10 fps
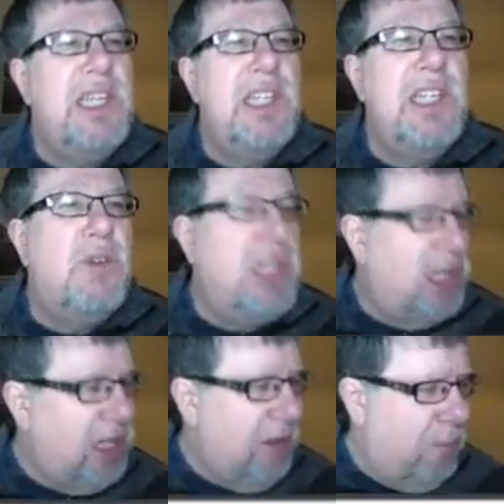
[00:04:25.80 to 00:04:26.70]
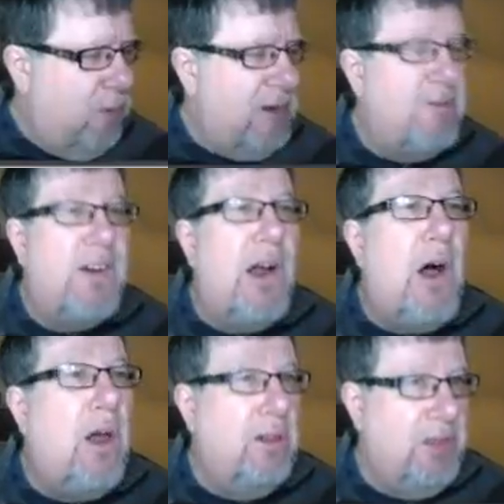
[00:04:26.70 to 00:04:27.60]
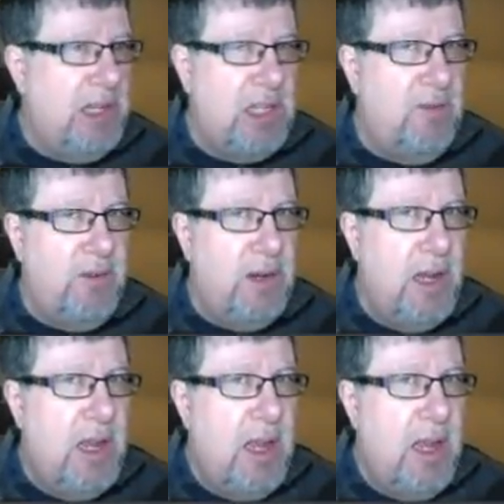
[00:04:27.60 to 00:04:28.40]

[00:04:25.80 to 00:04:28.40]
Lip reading: is increasingly important for all of these different